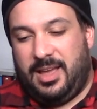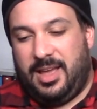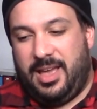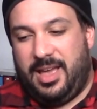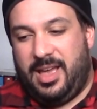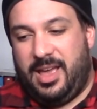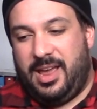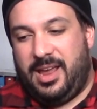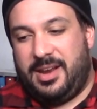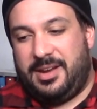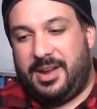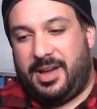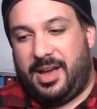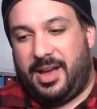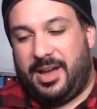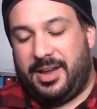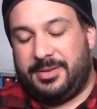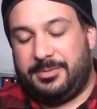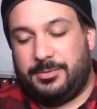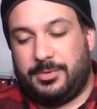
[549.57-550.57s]
And
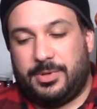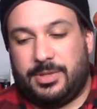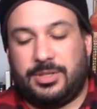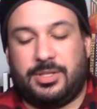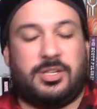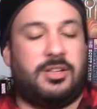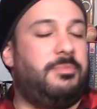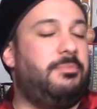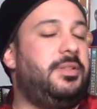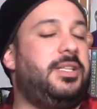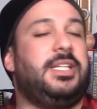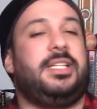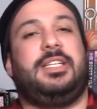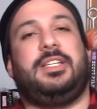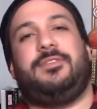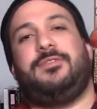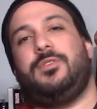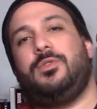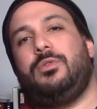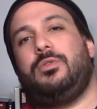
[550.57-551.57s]
I was
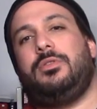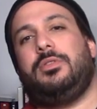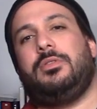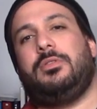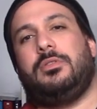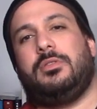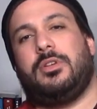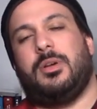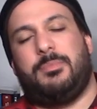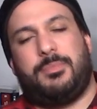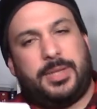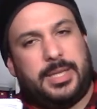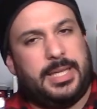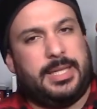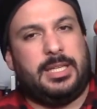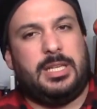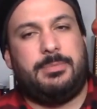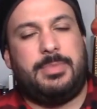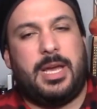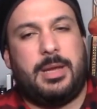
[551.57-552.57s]
completely fooled,
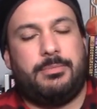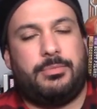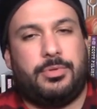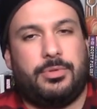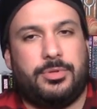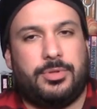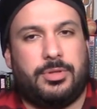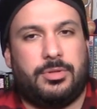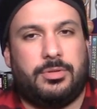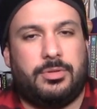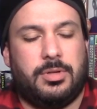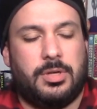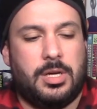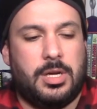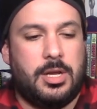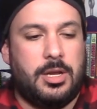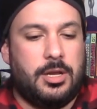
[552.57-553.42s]
completely bamboozled.